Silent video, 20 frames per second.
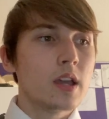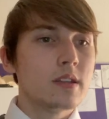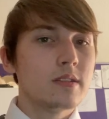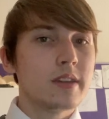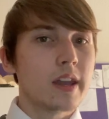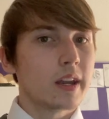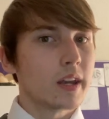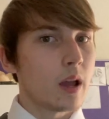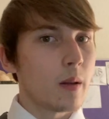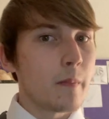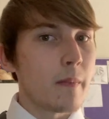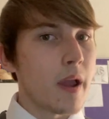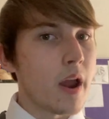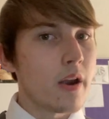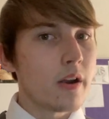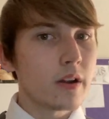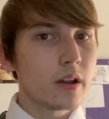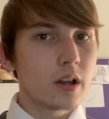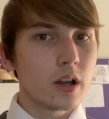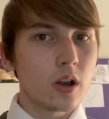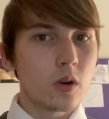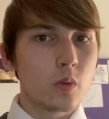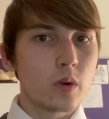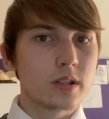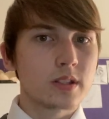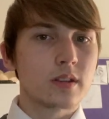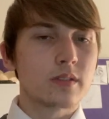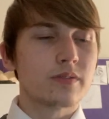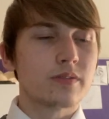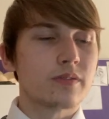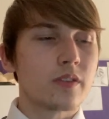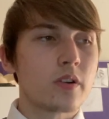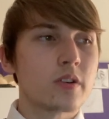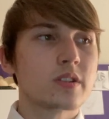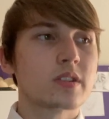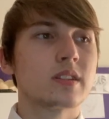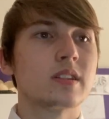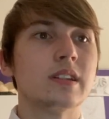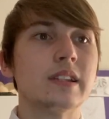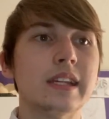Yet America was the
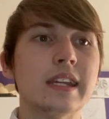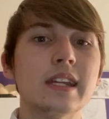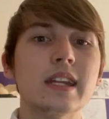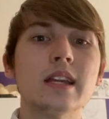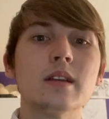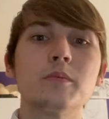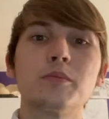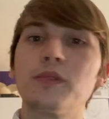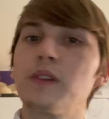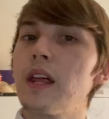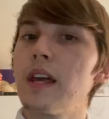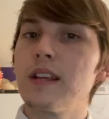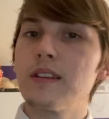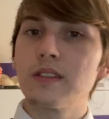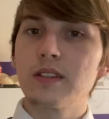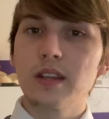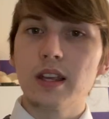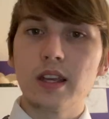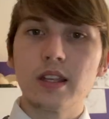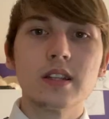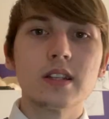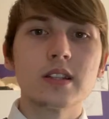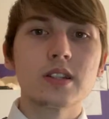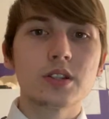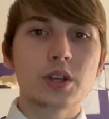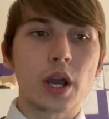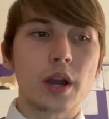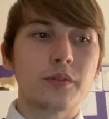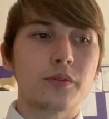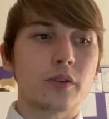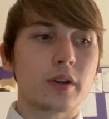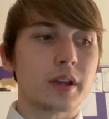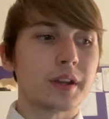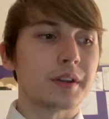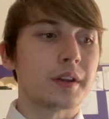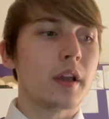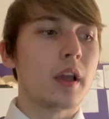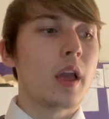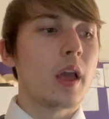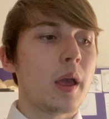first leading place in
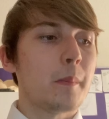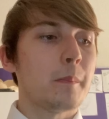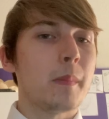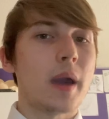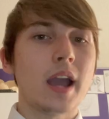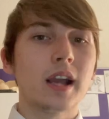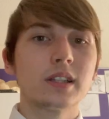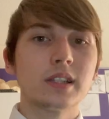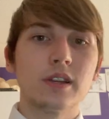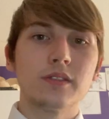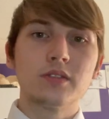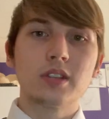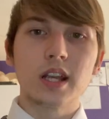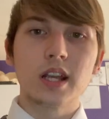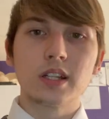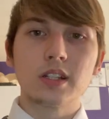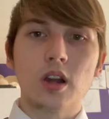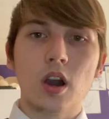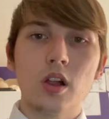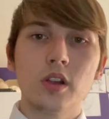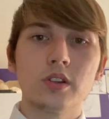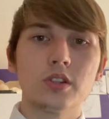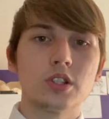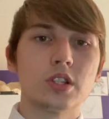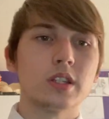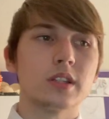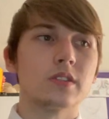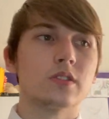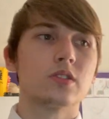discovering maglev technology.